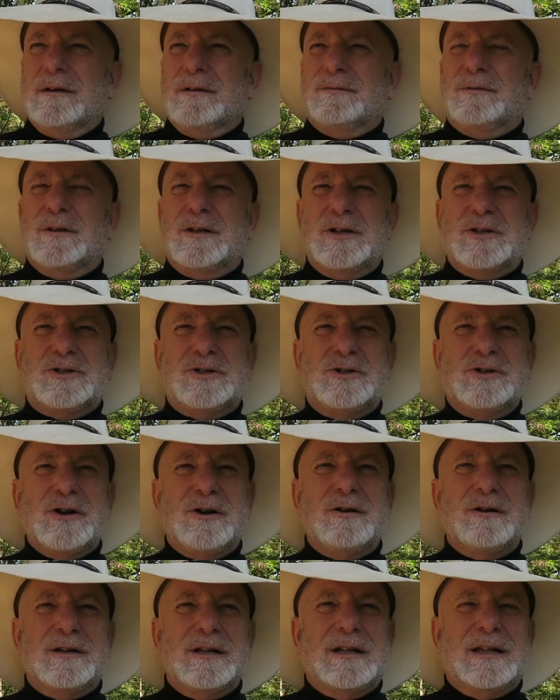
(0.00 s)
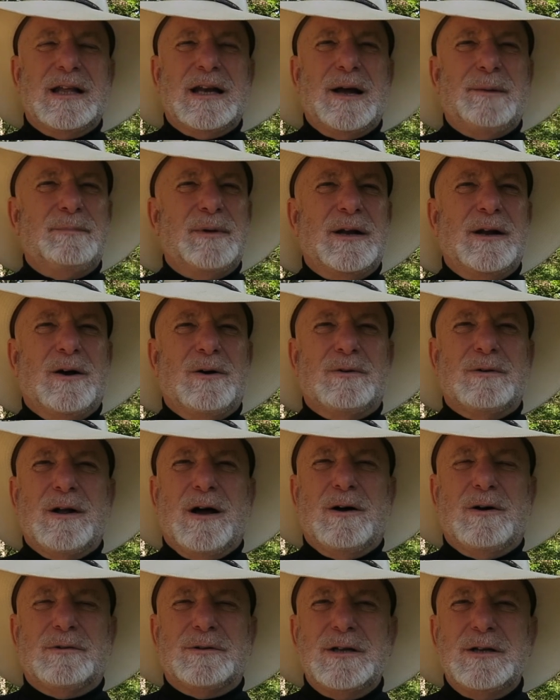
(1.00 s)
for this journey that I've been on
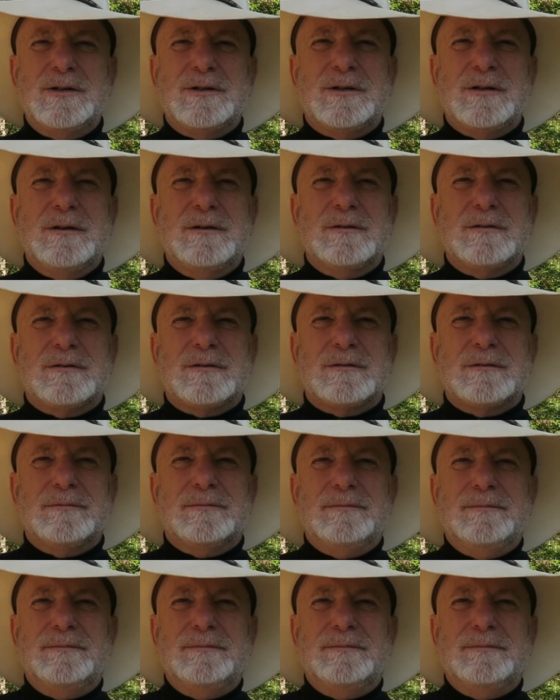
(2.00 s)
all these years.